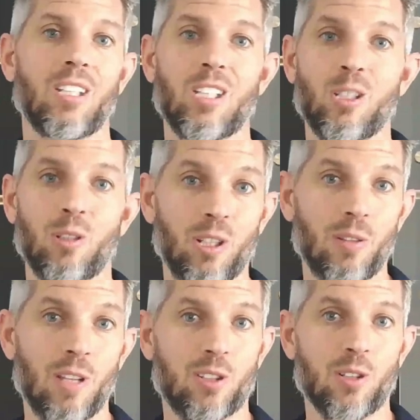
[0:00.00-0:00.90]
You can do
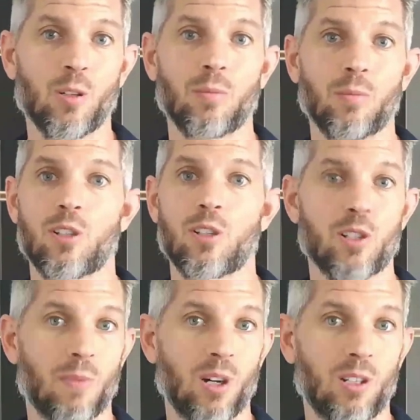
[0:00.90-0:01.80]
this too. Start
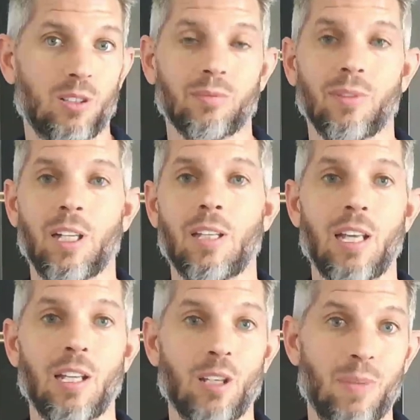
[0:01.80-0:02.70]
small and
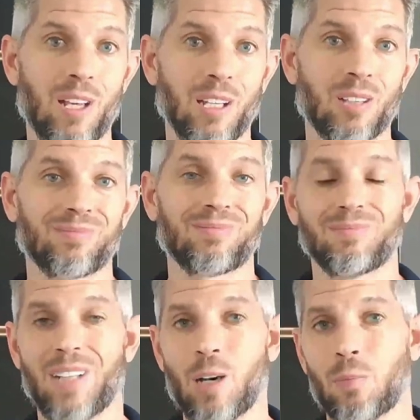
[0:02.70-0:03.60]
end up big.
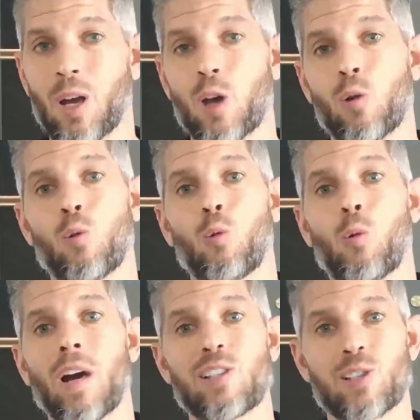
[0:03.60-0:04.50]
Now,
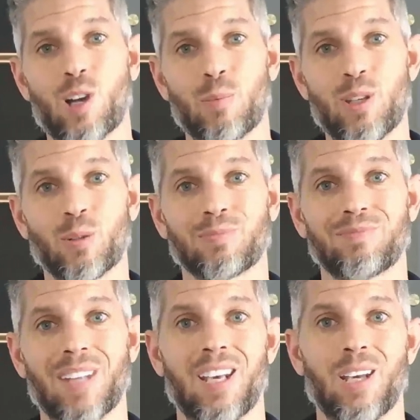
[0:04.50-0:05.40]
why does this help you?
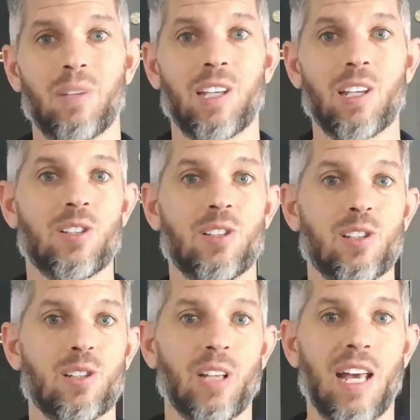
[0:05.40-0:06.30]
Because
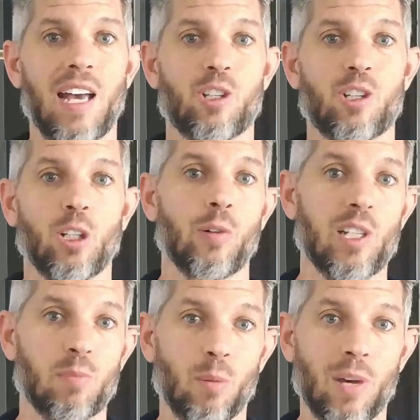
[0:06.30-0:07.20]
disciplined action
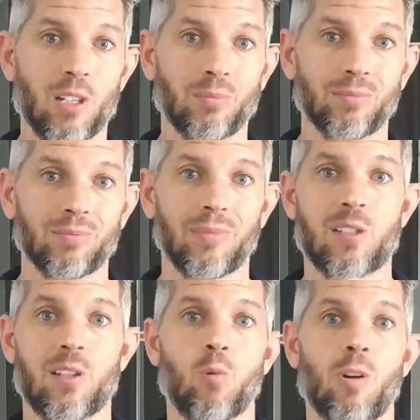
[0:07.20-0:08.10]
creates momentum.
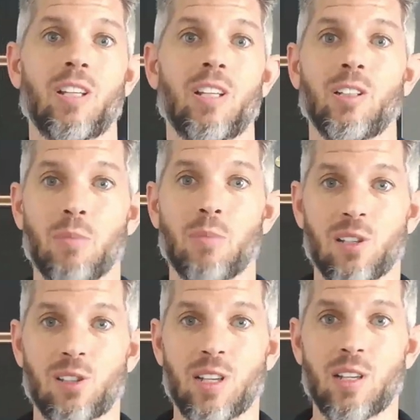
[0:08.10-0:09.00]
It's like working on your
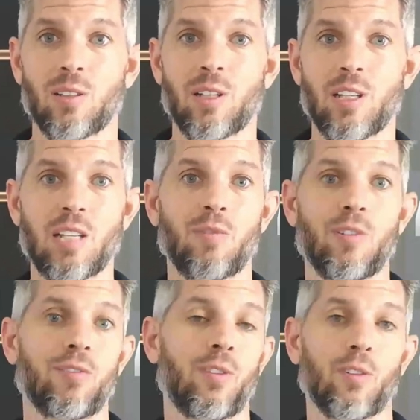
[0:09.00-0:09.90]
business daily, even
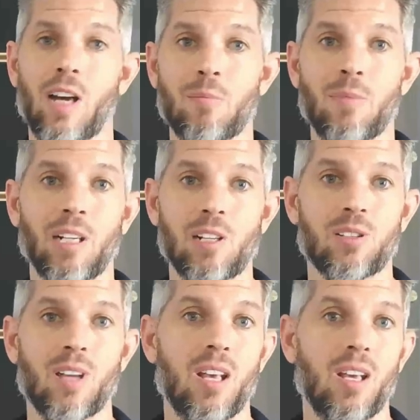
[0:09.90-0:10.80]
for 5
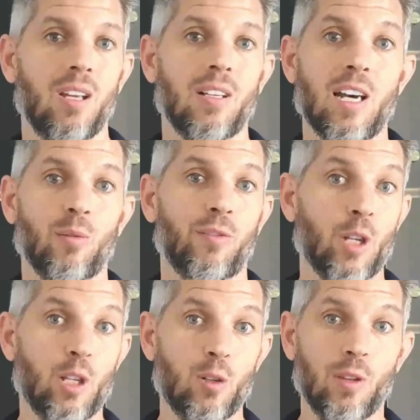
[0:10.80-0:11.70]
minutes. Now,
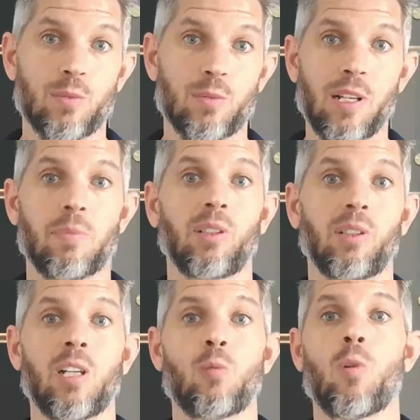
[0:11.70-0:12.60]
for you, this means
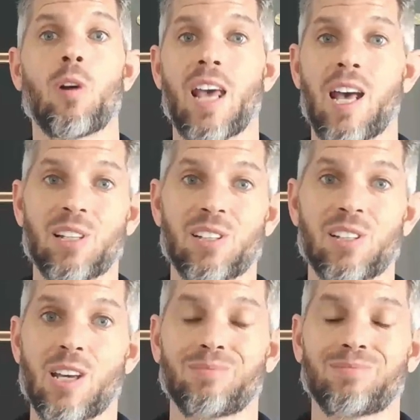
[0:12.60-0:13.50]
building one habit
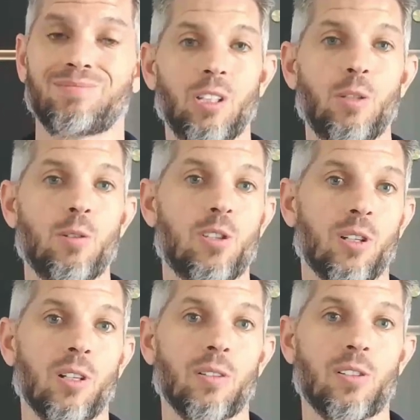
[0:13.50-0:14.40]
today. Use
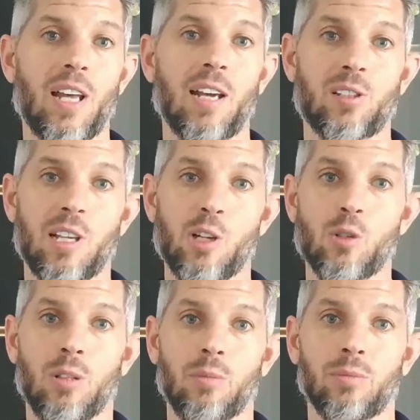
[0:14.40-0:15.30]
start, stack,
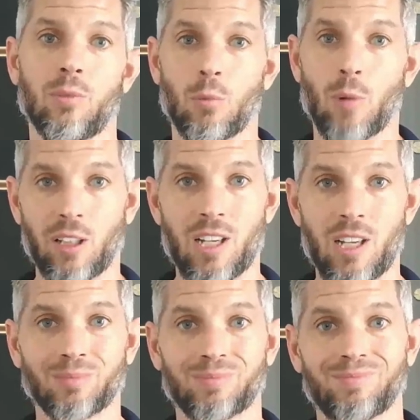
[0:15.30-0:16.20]
schedule. Write it
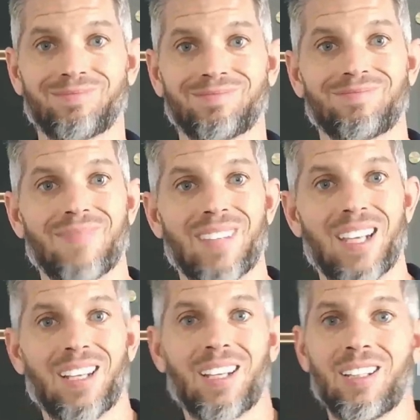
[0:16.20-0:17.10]
down.
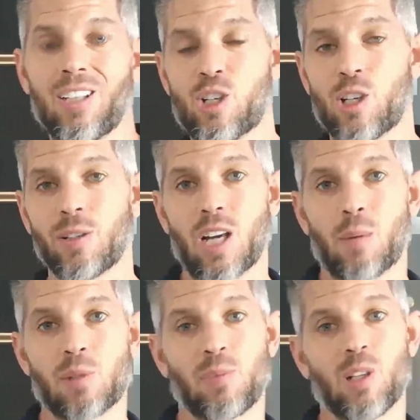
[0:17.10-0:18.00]
Share it in the
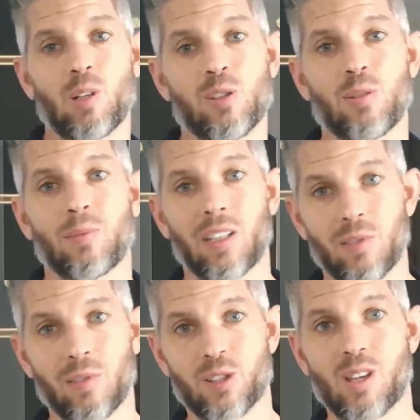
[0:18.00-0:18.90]
comments below too. I'd
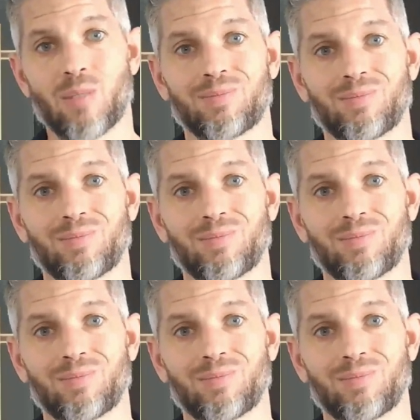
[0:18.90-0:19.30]
love to see it.